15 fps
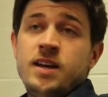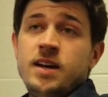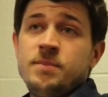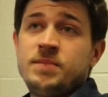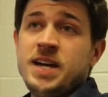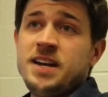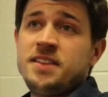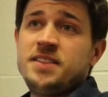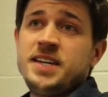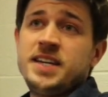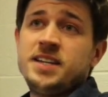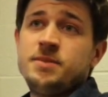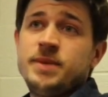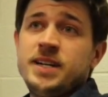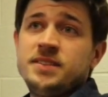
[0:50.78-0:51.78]
I'm kind of
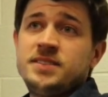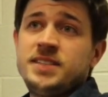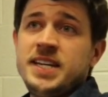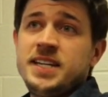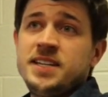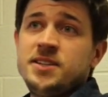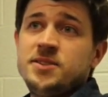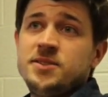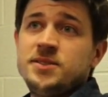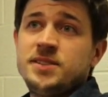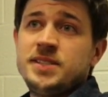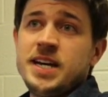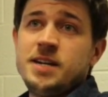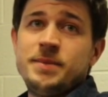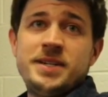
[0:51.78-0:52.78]
thinking about taking
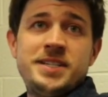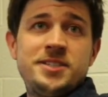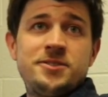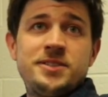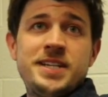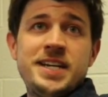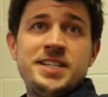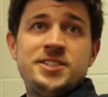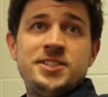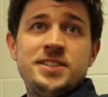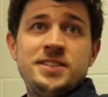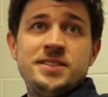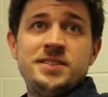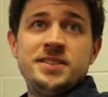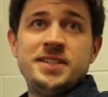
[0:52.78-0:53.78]
those out of my
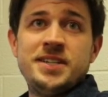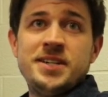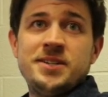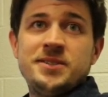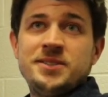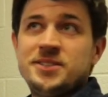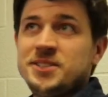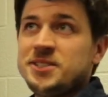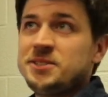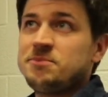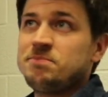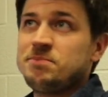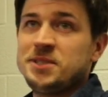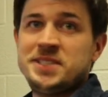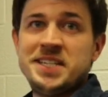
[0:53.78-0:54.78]
dissertation, you know, and
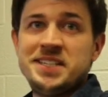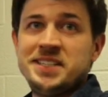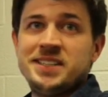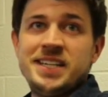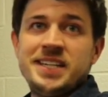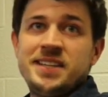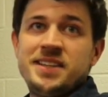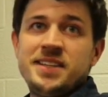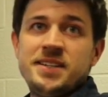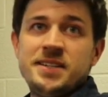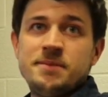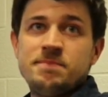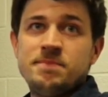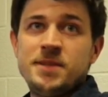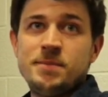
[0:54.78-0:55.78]
just pretending like
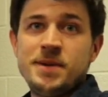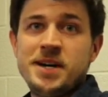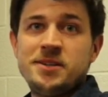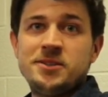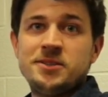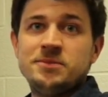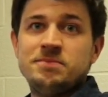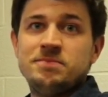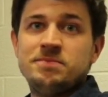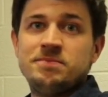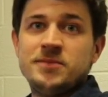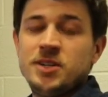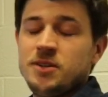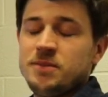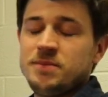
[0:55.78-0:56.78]
the, the model
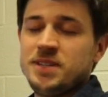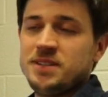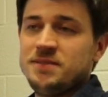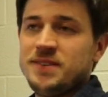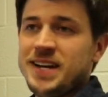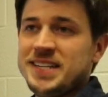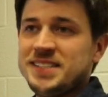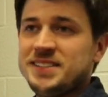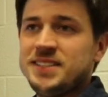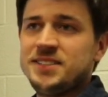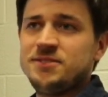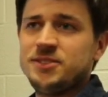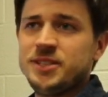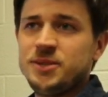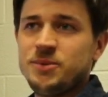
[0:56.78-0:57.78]
or the device
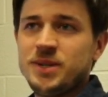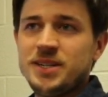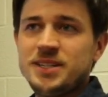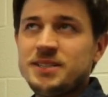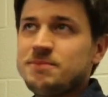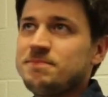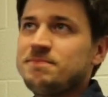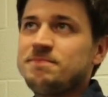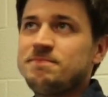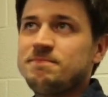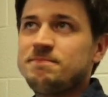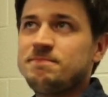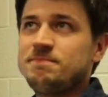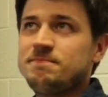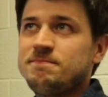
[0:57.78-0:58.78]
didn't really work.
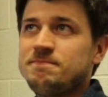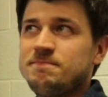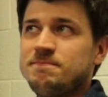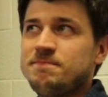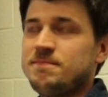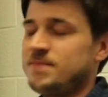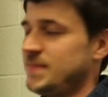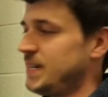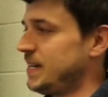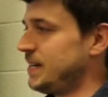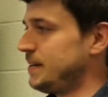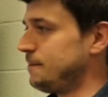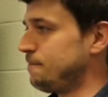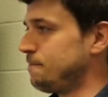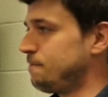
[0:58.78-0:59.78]

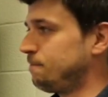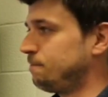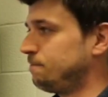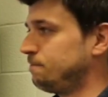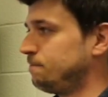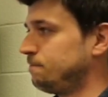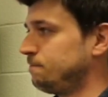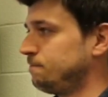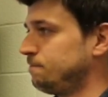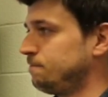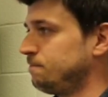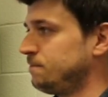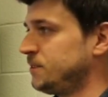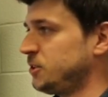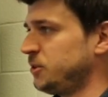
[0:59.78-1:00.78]
Um,
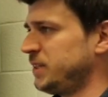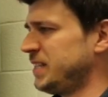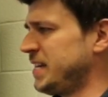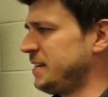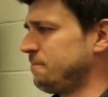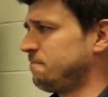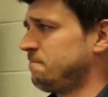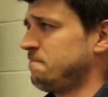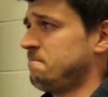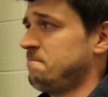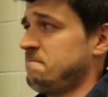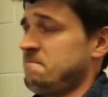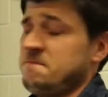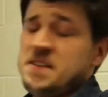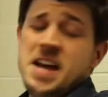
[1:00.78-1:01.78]
it's only like
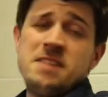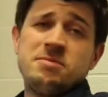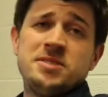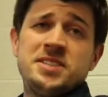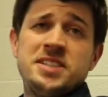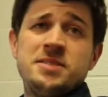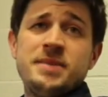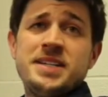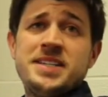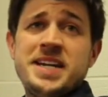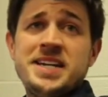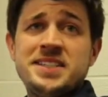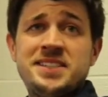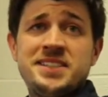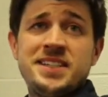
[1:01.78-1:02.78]
5% of my
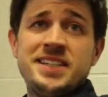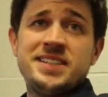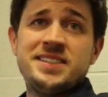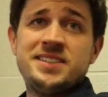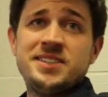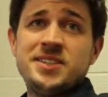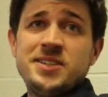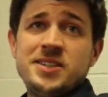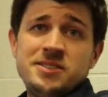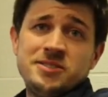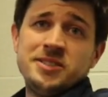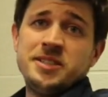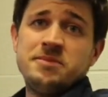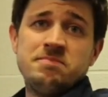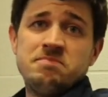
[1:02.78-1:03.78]
data set, so I don't really